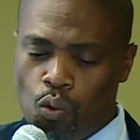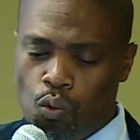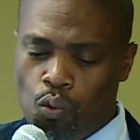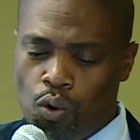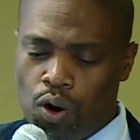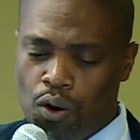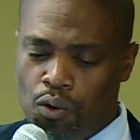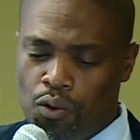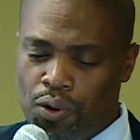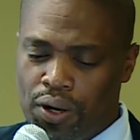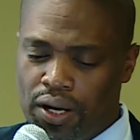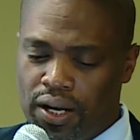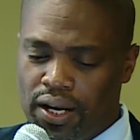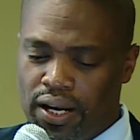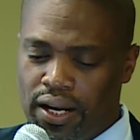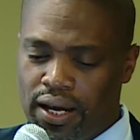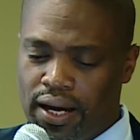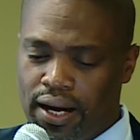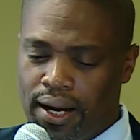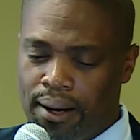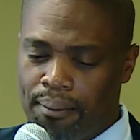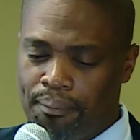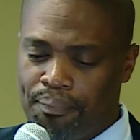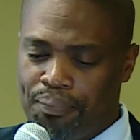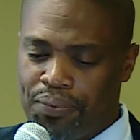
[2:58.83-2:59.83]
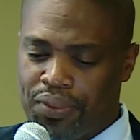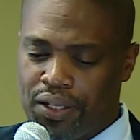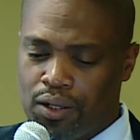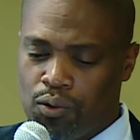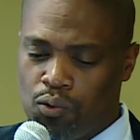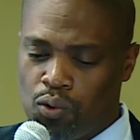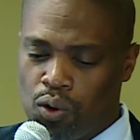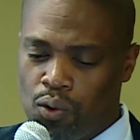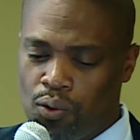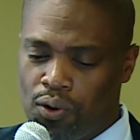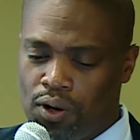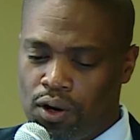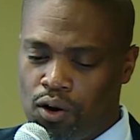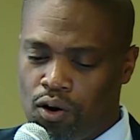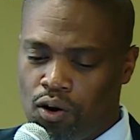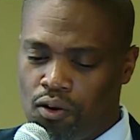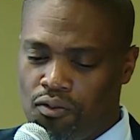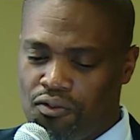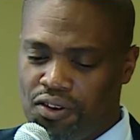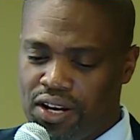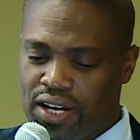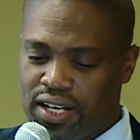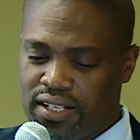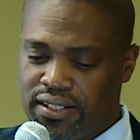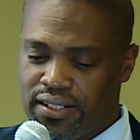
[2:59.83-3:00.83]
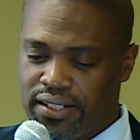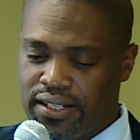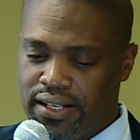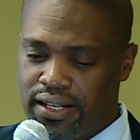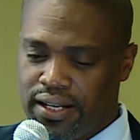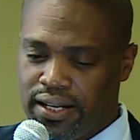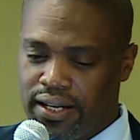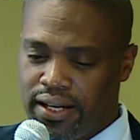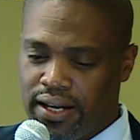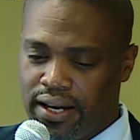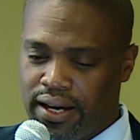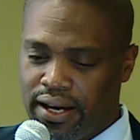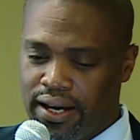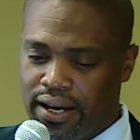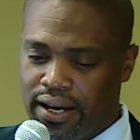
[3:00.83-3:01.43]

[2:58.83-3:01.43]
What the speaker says: we will obviously